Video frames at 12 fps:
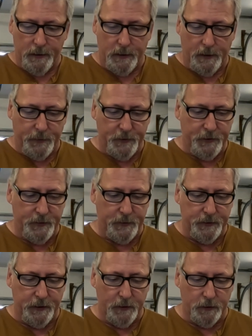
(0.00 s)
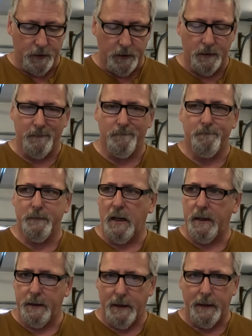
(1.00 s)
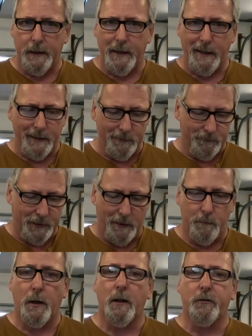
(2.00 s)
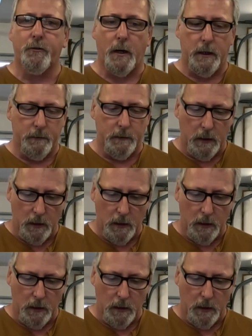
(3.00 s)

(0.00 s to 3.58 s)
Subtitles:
Got this at the dealer, $9.99, $10, right?